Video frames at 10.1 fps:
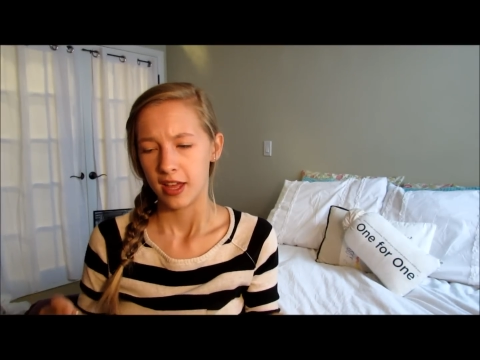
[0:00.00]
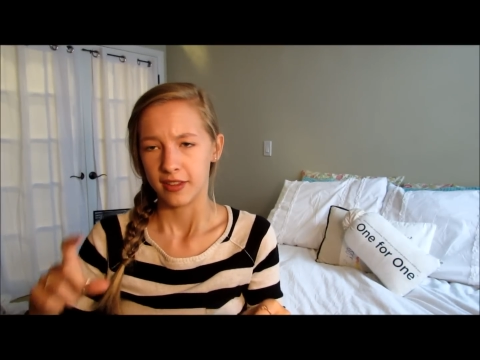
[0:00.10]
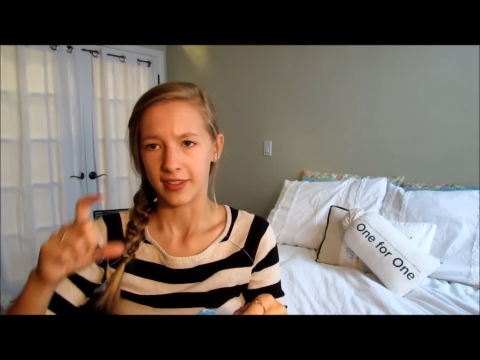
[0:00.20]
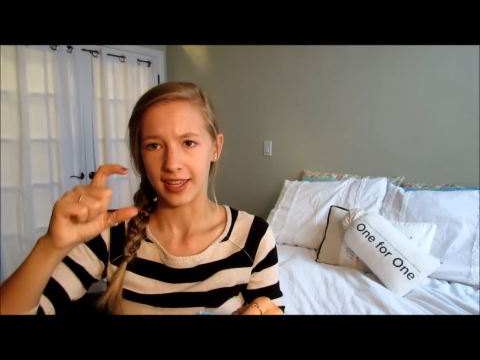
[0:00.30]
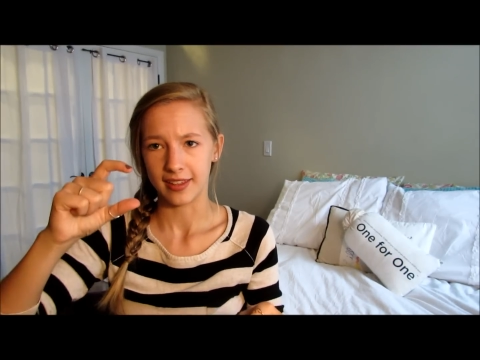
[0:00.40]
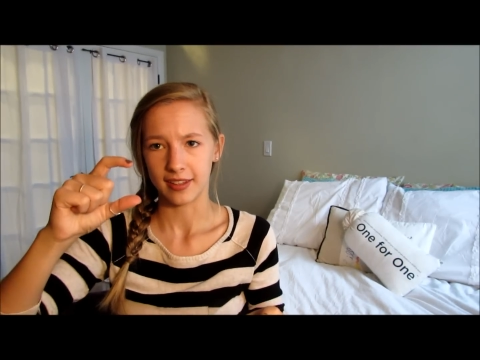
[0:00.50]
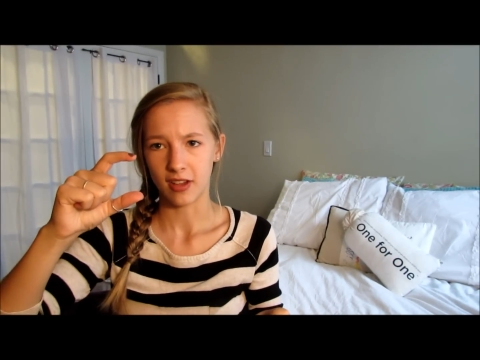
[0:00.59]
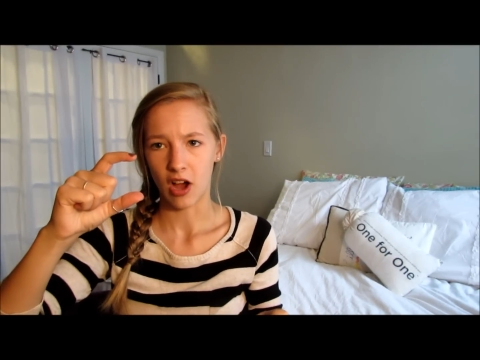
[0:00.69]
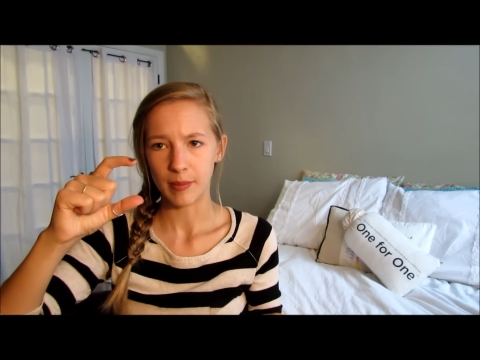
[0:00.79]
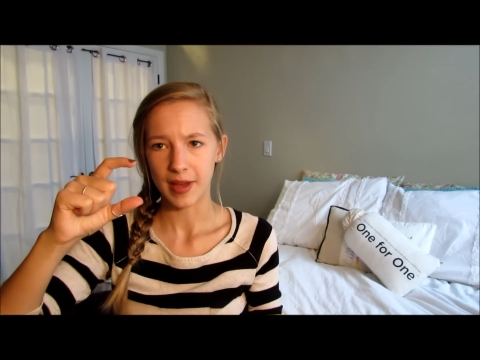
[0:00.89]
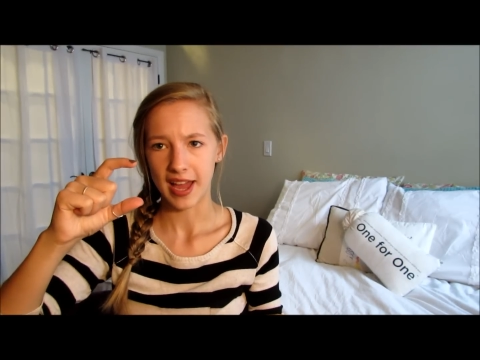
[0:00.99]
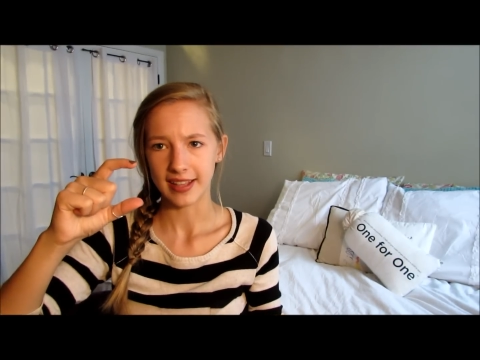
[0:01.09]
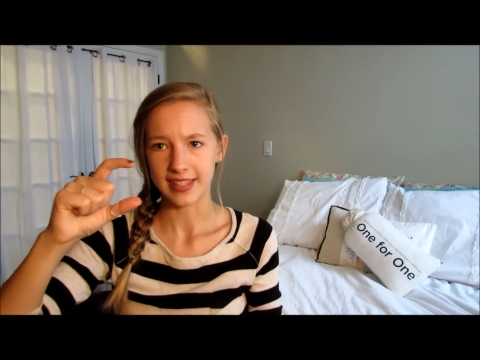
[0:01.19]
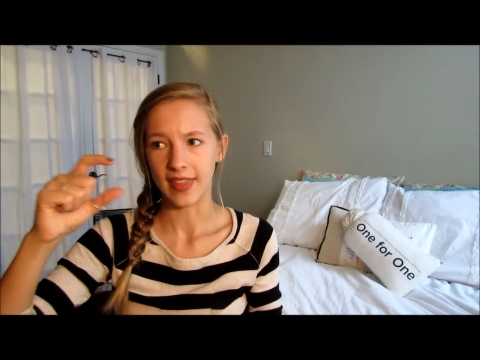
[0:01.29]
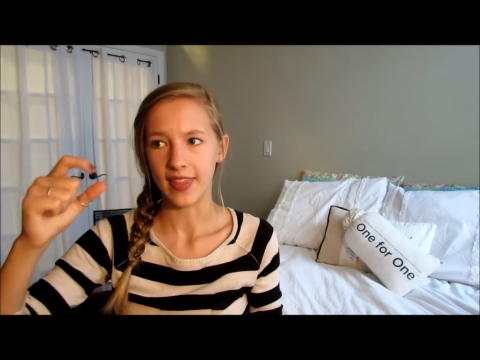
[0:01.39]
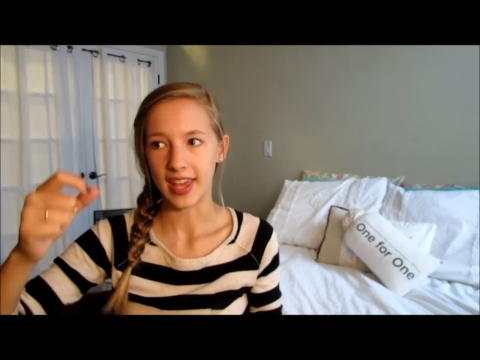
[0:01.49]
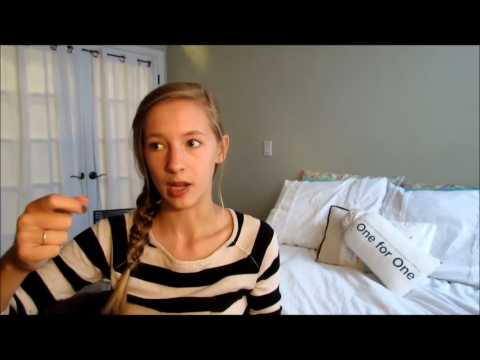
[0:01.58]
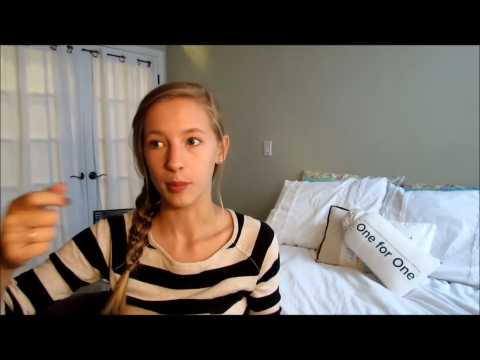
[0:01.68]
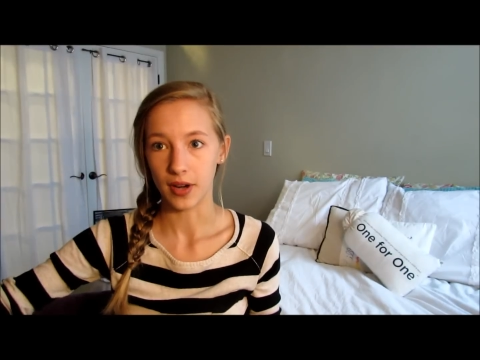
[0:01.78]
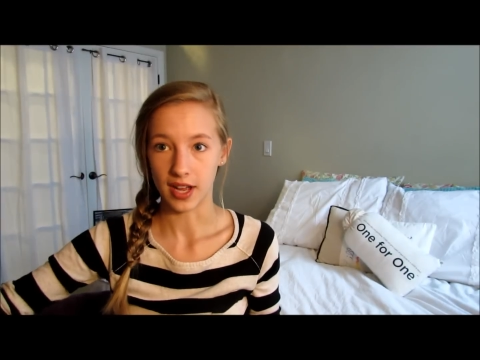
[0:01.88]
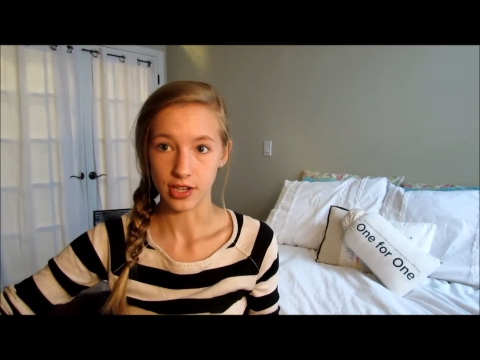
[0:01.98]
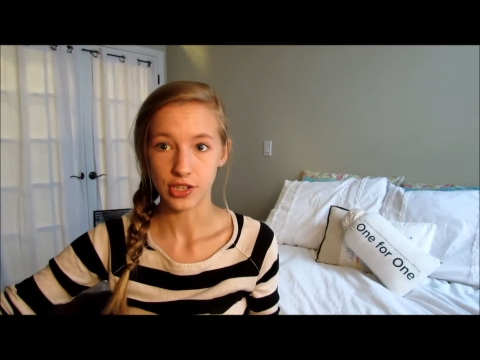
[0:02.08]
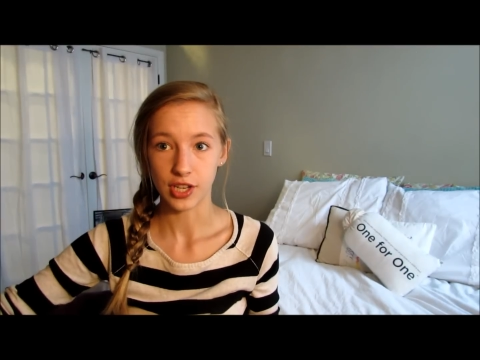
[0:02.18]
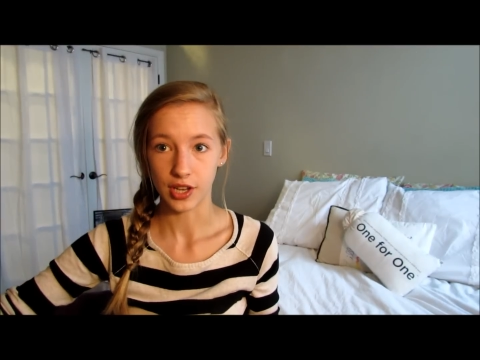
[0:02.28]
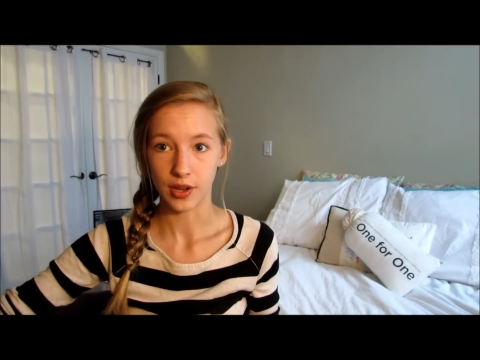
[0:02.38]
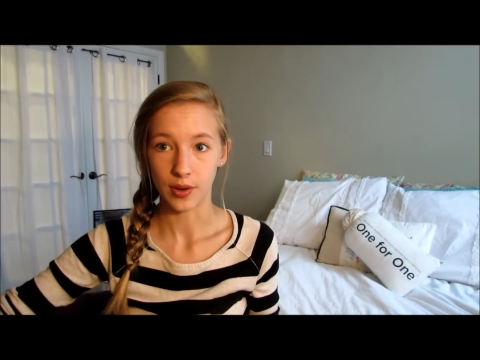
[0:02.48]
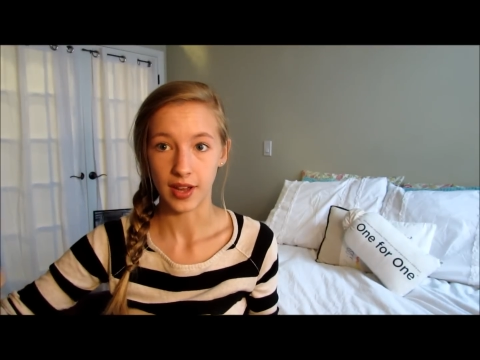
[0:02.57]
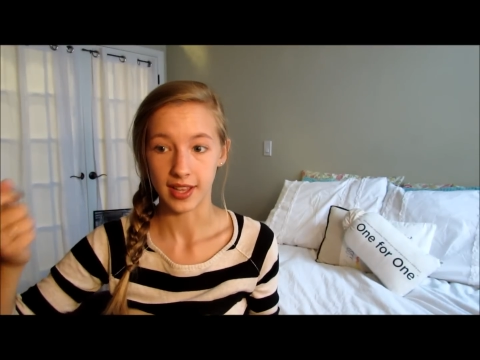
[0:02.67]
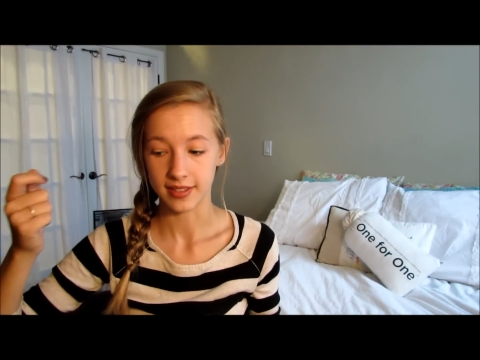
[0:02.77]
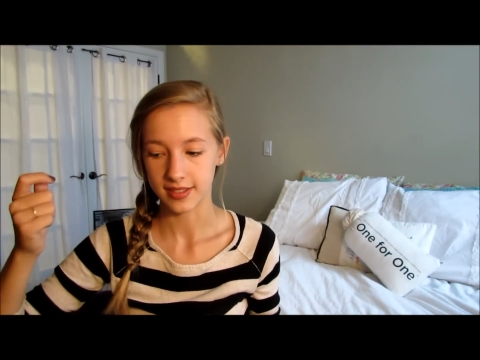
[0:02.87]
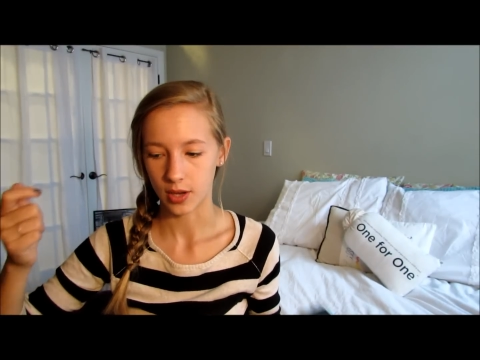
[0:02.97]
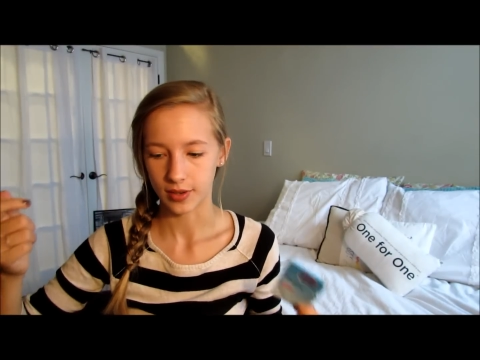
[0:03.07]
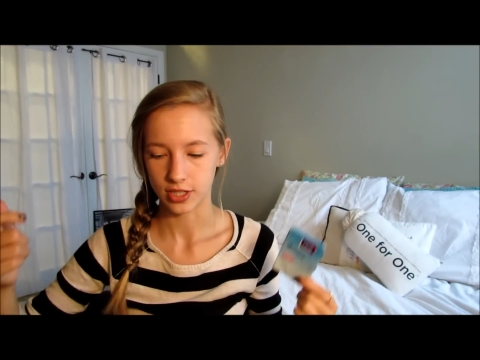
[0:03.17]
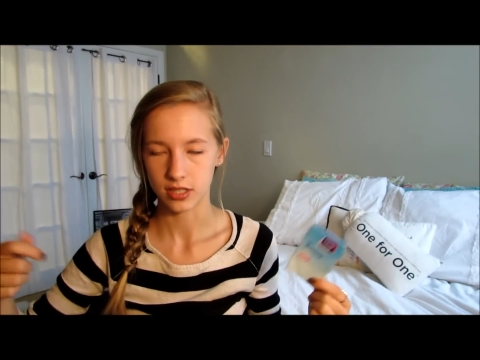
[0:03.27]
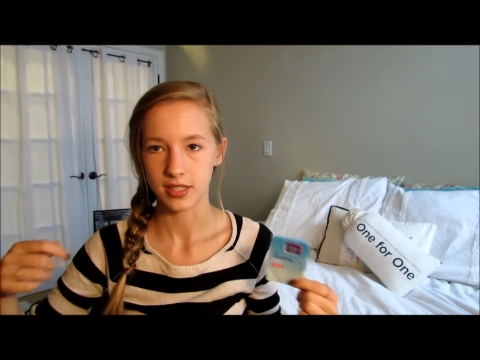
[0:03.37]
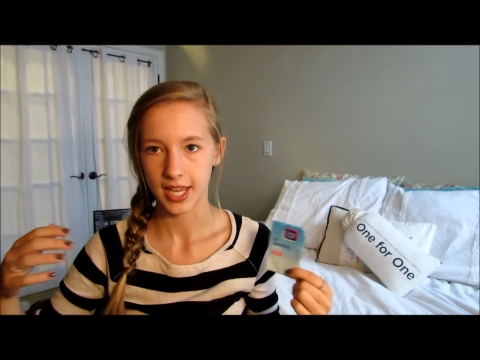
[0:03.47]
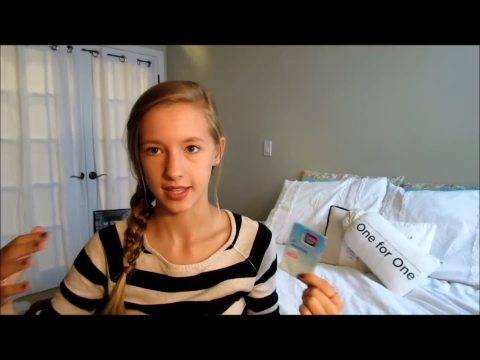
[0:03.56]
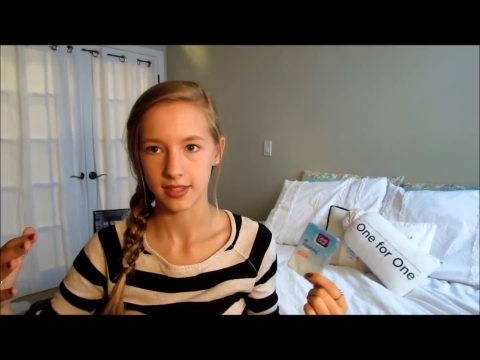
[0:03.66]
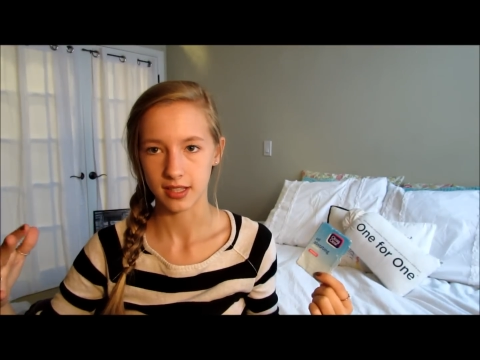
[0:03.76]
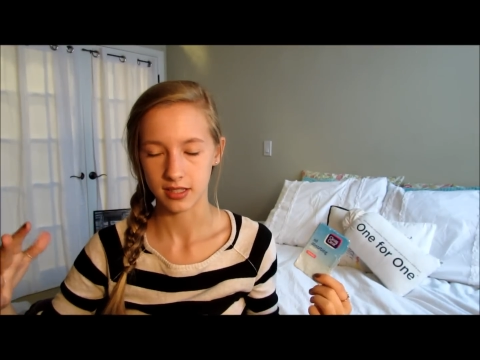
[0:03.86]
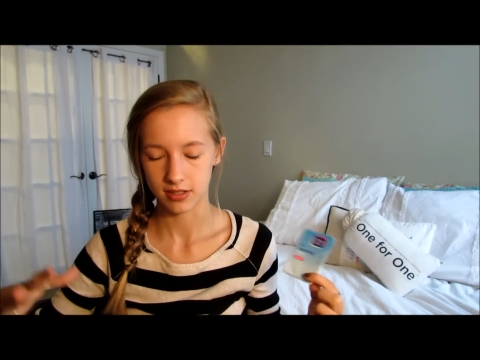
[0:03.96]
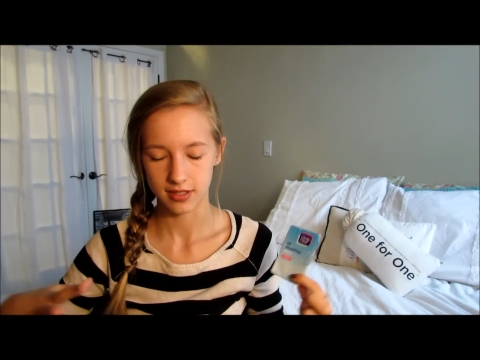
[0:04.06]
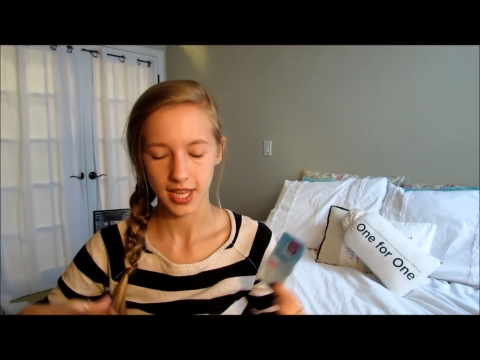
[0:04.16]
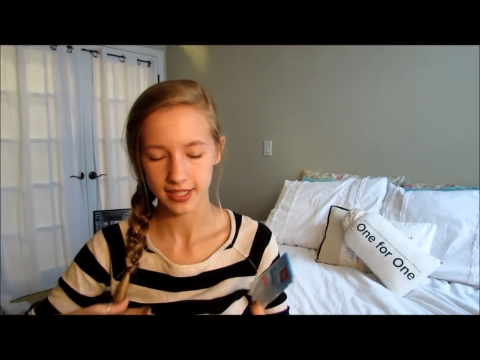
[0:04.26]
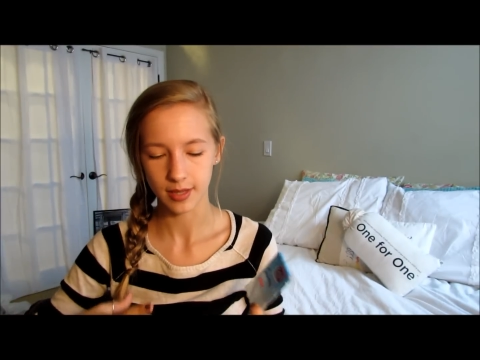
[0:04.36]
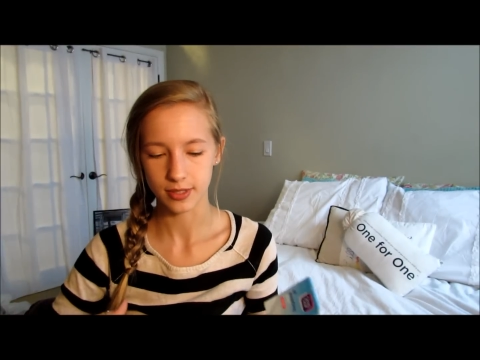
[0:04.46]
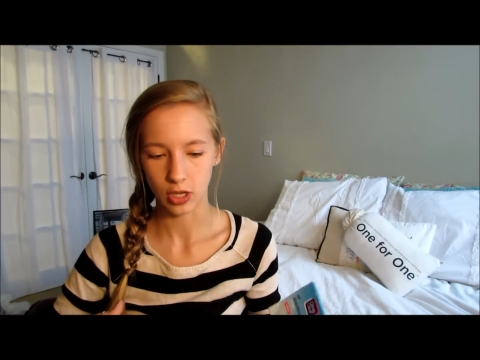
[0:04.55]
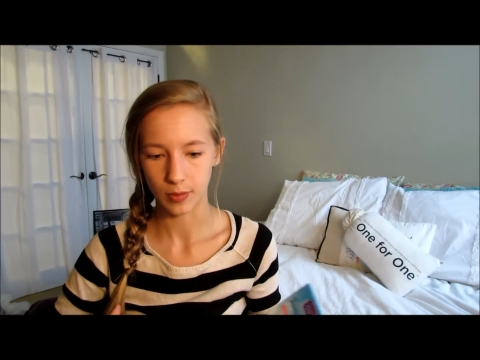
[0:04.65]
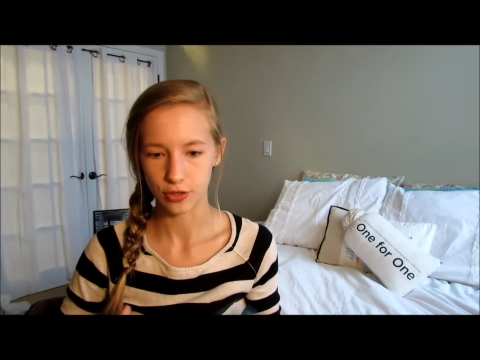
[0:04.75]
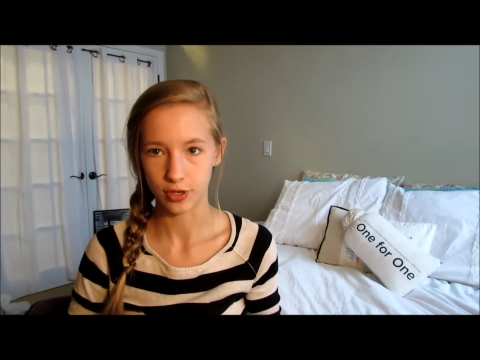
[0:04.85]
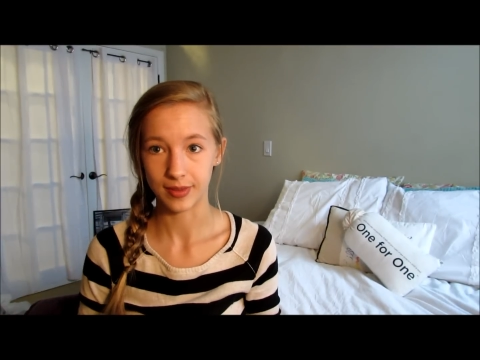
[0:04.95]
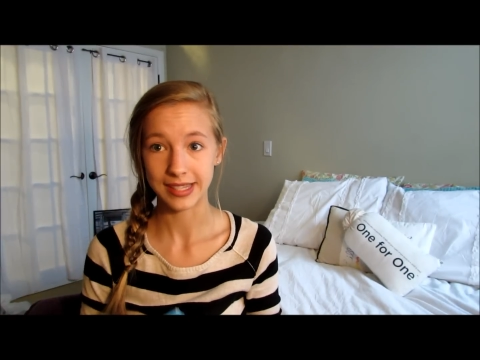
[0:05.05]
like compact and then a brush too, and so it just takes up so much room.